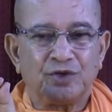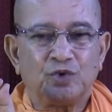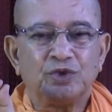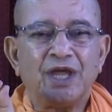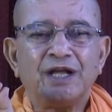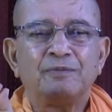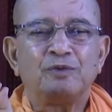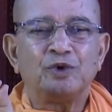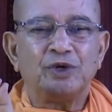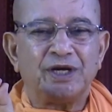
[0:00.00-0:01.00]
To that
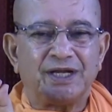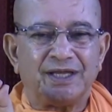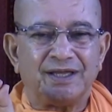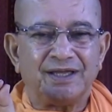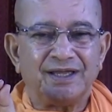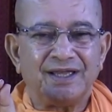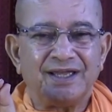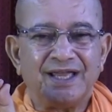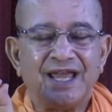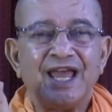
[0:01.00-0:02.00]
purity,
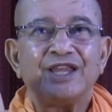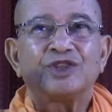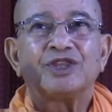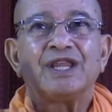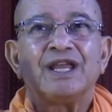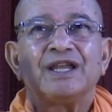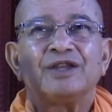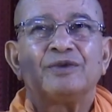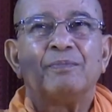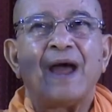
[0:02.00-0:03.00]
a
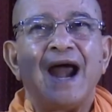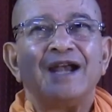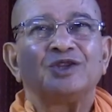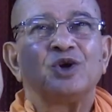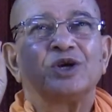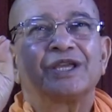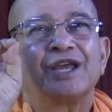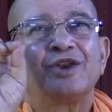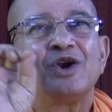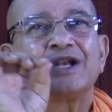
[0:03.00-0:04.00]
bad thought
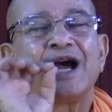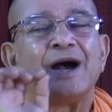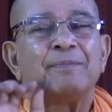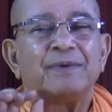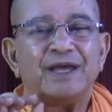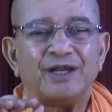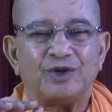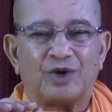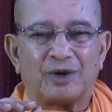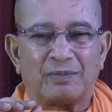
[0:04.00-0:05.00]
cannot appear in
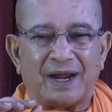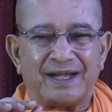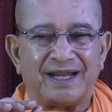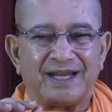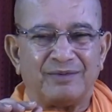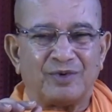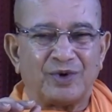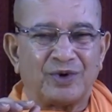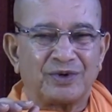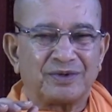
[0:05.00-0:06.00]
your mind
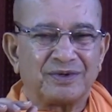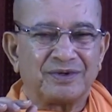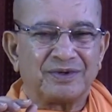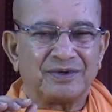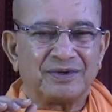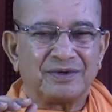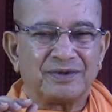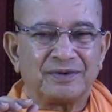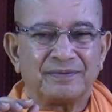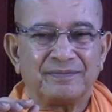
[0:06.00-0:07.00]
anymore.
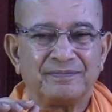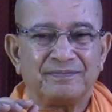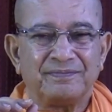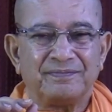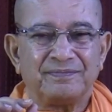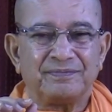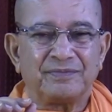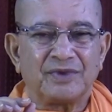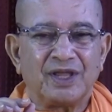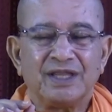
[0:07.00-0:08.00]

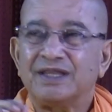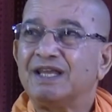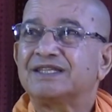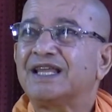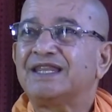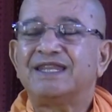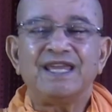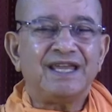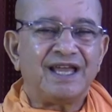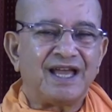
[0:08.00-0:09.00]
There is
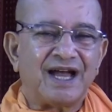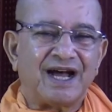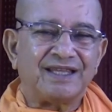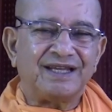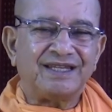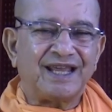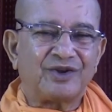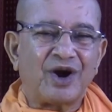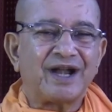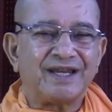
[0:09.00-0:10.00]
nothing other than
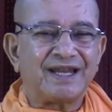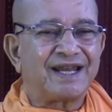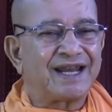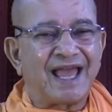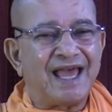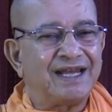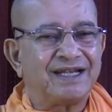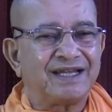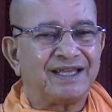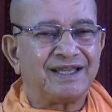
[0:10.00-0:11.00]
God in
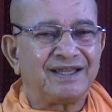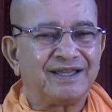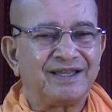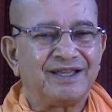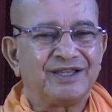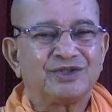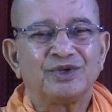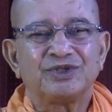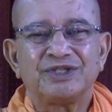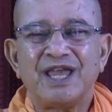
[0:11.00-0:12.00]
reality. So
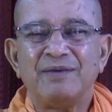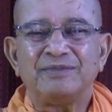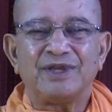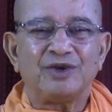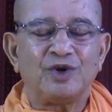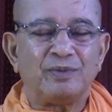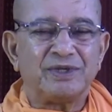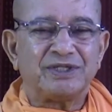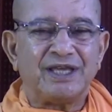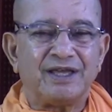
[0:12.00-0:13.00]
same thing you will be
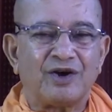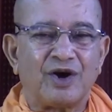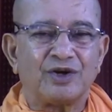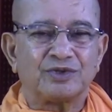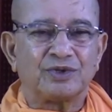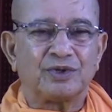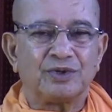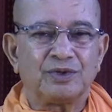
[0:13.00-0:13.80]
seeing also.